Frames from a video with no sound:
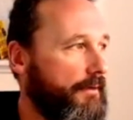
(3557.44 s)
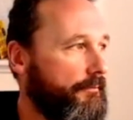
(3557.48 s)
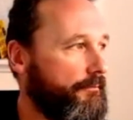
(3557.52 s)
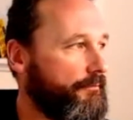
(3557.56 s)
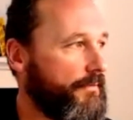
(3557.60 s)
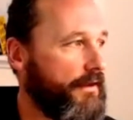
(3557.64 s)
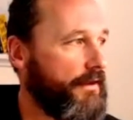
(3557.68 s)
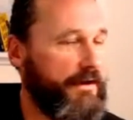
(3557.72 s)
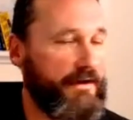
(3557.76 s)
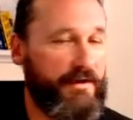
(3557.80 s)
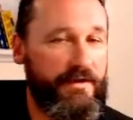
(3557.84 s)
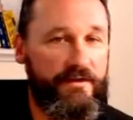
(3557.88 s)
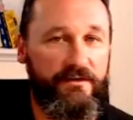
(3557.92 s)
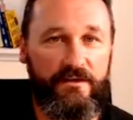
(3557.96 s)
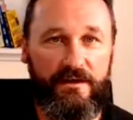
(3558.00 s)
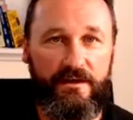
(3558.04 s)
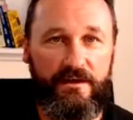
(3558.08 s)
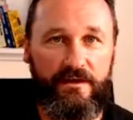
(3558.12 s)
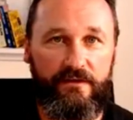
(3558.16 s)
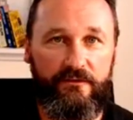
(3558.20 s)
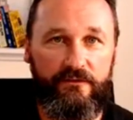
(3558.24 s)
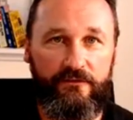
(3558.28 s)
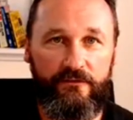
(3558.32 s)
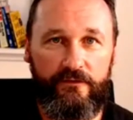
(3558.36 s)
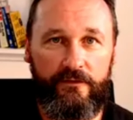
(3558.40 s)

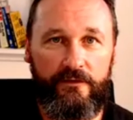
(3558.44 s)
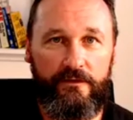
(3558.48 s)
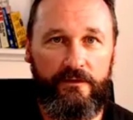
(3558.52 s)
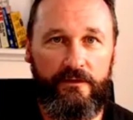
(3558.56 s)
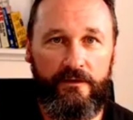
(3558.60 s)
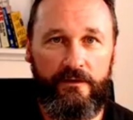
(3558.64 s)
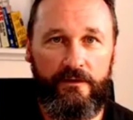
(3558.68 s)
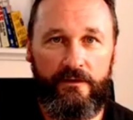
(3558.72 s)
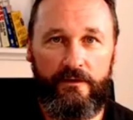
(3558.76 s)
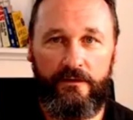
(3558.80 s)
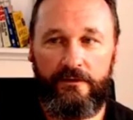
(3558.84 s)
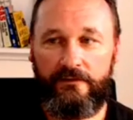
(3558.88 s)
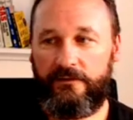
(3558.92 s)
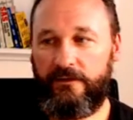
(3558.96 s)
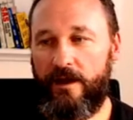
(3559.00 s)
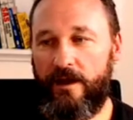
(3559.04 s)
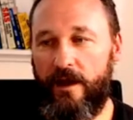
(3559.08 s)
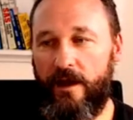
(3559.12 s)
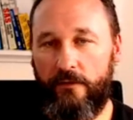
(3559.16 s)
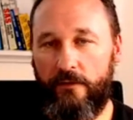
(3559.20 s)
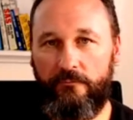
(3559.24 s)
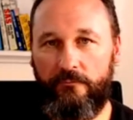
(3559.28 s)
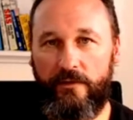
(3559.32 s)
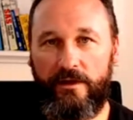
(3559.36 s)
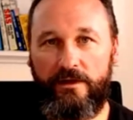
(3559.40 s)
initiative to
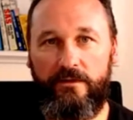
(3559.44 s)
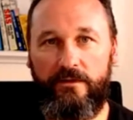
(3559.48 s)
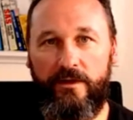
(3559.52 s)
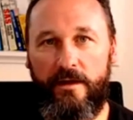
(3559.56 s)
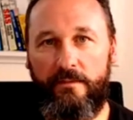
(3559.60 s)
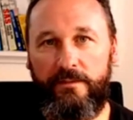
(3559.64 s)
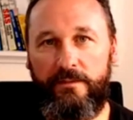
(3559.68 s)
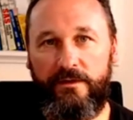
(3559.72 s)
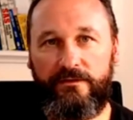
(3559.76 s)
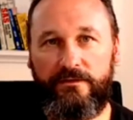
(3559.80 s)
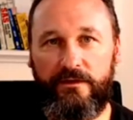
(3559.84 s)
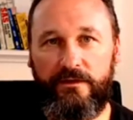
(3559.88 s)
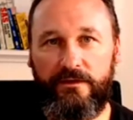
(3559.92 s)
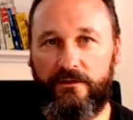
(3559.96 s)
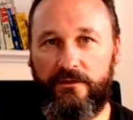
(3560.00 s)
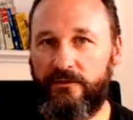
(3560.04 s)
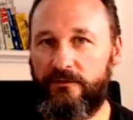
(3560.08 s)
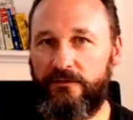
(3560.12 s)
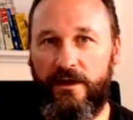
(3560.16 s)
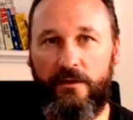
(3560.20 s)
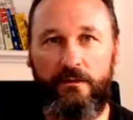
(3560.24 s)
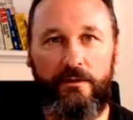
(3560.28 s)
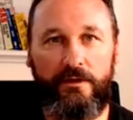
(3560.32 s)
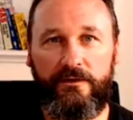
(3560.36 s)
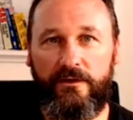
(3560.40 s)
go and run your own business because
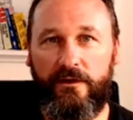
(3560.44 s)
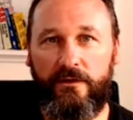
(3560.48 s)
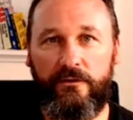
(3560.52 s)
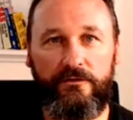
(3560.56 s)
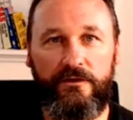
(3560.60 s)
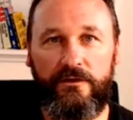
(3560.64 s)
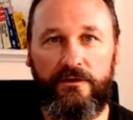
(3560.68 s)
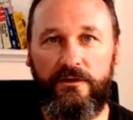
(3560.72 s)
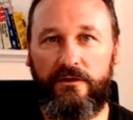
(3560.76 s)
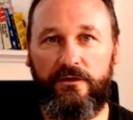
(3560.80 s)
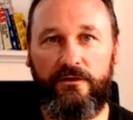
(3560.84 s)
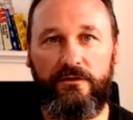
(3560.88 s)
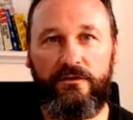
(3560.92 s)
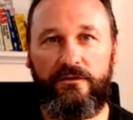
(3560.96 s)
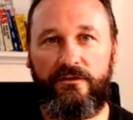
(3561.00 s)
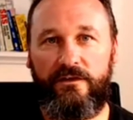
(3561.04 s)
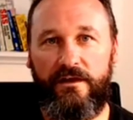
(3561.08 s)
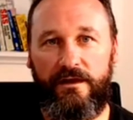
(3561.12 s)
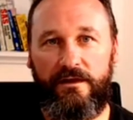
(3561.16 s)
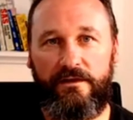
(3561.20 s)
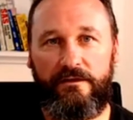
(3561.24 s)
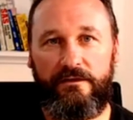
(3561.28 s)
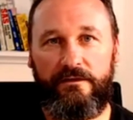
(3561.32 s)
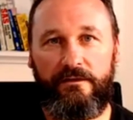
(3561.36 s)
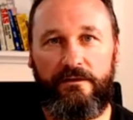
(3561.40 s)
no one tells you to do
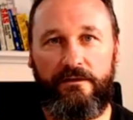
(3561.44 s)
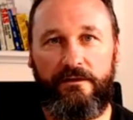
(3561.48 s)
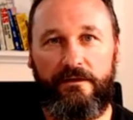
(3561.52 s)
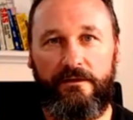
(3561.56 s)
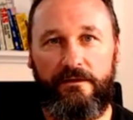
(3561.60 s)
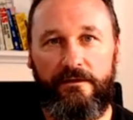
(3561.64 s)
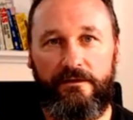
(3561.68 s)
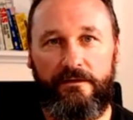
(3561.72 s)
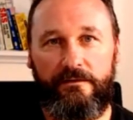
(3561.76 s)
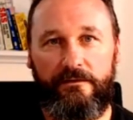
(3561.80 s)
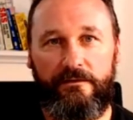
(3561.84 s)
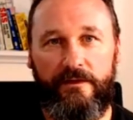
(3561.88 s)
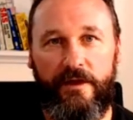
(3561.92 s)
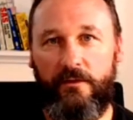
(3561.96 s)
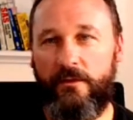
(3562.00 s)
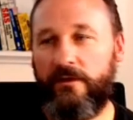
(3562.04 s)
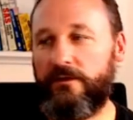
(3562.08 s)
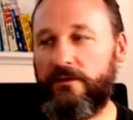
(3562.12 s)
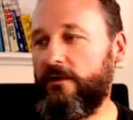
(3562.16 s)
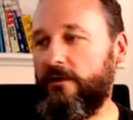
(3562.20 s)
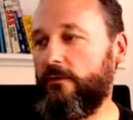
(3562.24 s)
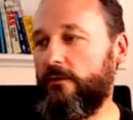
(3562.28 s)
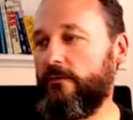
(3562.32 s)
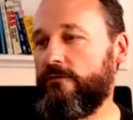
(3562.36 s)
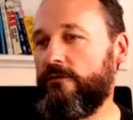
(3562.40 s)
shit. No one
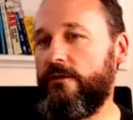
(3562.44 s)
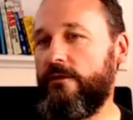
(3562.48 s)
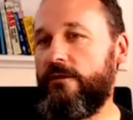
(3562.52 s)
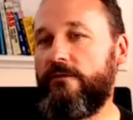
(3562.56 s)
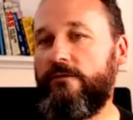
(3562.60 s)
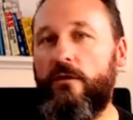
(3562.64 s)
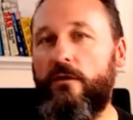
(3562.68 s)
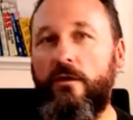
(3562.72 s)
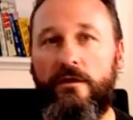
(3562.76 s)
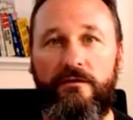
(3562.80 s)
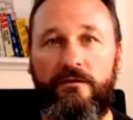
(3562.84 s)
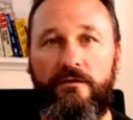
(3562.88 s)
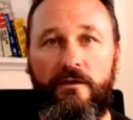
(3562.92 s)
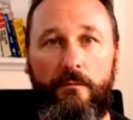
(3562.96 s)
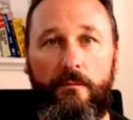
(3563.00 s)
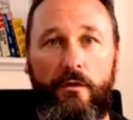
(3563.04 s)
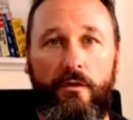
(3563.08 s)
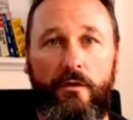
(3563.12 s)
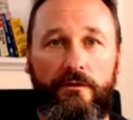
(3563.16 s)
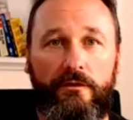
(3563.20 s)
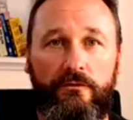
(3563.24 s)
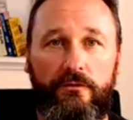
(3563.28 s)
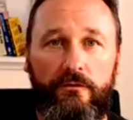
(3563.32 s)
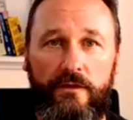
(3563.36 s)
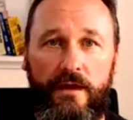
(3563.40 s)
tells you you've got to jump on
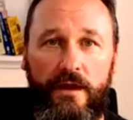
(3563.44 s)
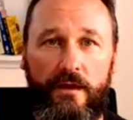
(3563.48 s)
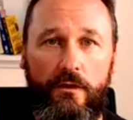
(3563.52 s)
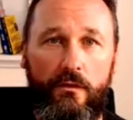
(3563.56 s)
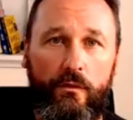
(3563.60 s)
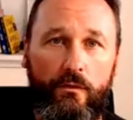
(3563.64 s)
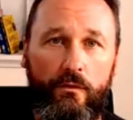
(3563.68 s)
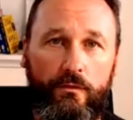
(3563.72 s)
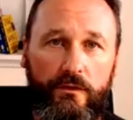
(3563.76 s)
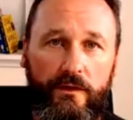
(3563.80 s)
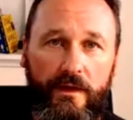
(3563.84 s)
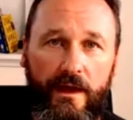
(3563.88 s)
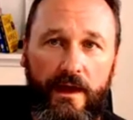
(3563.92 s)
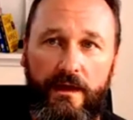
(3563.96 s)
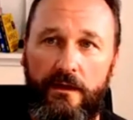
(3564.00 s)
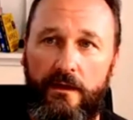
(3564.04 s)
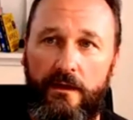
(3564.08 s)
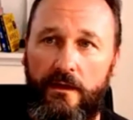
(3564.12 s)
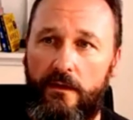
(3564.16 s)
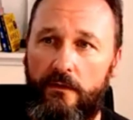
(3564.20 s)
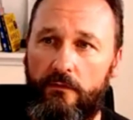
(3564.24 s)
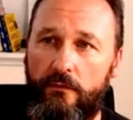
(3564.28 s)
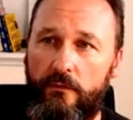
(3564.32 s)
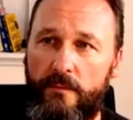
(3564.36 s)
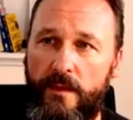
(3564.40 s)
and do that call today.
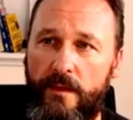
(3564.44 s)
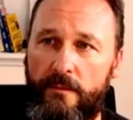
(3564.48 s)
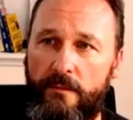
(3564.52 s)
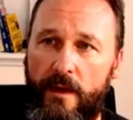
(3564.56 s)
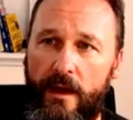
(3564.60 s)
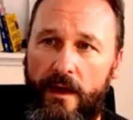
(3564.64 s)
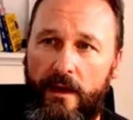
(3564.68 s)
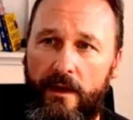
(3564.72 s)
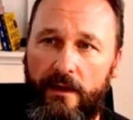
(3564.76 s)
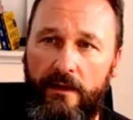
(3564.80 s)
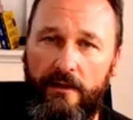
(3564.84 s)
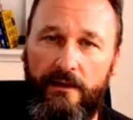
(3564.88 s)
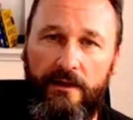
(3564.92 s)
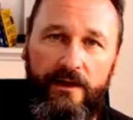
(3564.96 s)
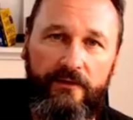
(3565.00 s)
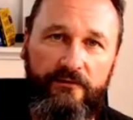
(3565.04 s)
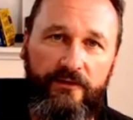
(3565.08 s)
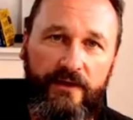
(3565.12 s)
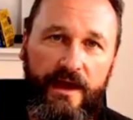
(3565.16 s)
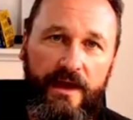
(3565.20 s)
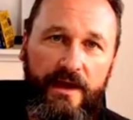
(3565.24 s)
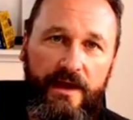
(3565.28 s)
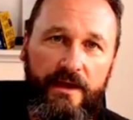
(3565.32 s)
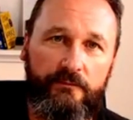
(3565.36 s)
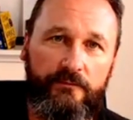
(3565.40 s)
Remember,
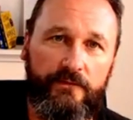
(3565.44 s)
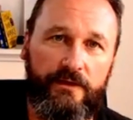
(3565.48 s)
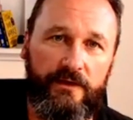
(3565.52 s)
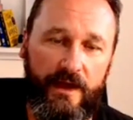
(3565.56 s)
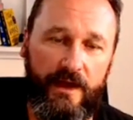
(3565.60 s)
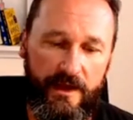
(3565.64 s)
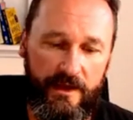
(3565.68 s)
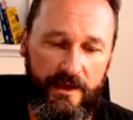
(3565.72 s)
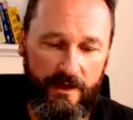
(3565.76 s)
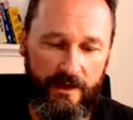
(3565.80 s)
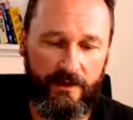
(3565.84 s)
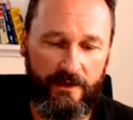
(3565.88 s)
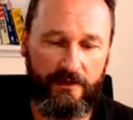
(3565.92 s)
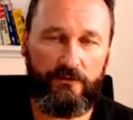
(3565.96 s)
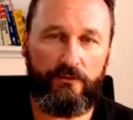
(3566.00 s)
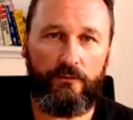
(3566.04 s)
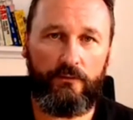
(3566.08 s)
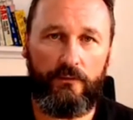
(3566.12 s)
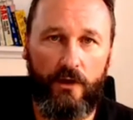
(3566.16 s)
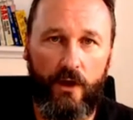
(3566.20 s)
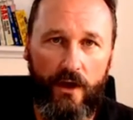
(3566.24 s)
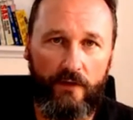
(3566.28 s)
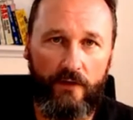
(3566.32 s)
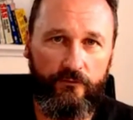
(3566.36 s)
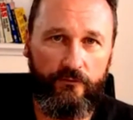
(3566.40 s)
11 a.m. today, you're going to do a
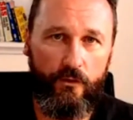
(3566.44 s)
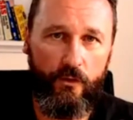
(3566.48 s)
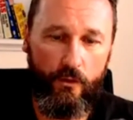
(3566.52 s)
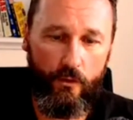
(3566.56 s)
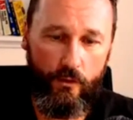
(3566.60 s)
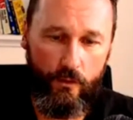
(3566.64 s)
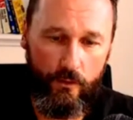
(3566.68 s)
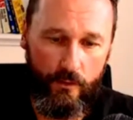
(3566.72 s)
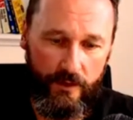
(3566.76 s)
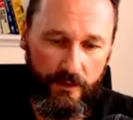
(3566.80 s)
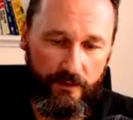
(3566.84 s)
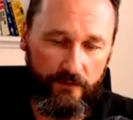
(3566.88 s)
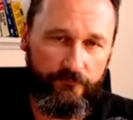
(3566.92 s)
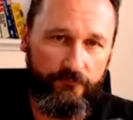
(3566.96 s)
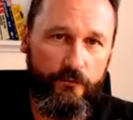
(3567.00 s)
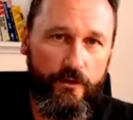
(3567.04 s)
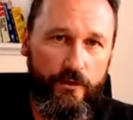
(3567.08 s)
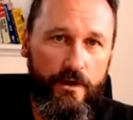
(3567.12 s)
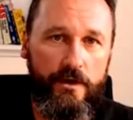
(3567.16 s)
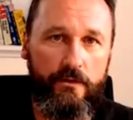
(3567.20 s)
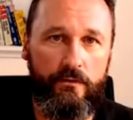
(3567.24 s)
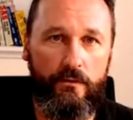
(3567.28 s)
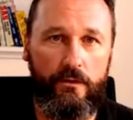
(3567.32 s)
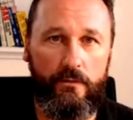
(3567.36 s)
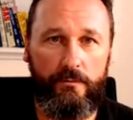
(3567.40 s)
live call in a
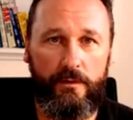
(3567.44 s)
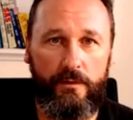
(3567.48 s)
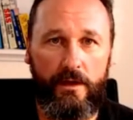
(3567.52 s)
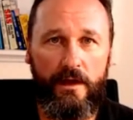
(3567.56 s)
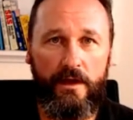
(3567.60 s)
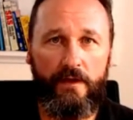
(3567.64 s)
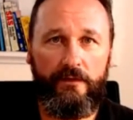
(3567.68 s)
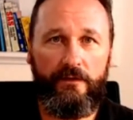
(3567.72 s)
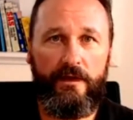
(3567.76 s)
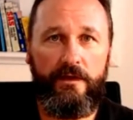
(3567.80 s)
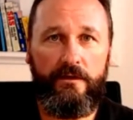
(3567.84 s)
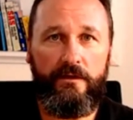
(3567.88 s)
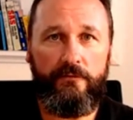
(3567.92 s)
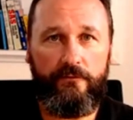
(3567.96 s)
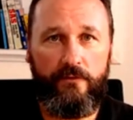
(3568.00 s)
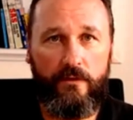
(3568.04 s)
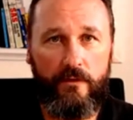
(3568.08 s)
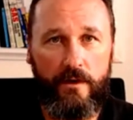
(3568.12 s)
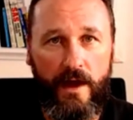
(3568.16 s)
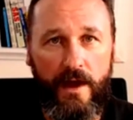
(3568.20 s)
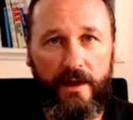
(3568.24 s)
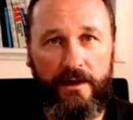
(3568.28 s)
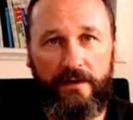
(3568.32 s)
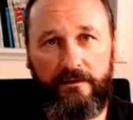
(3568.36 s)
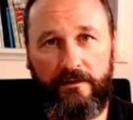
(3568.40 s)
free group that you've
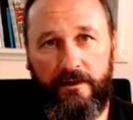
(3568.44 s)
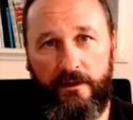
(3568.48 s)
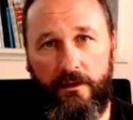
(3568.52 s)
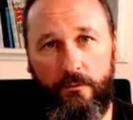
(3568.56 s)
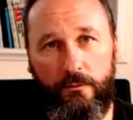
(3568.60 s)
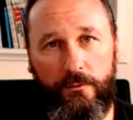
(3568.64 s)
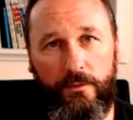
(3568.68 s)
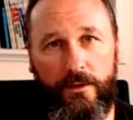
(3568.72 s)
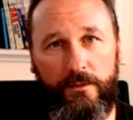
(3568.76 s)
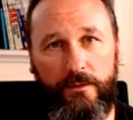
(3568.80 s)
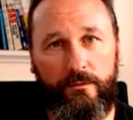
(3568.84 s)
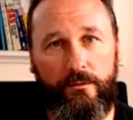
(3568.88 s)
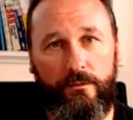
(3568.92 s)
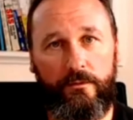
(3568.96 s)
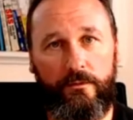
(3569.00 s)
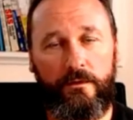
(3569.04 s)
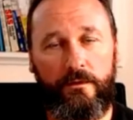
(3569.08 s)
created to help people.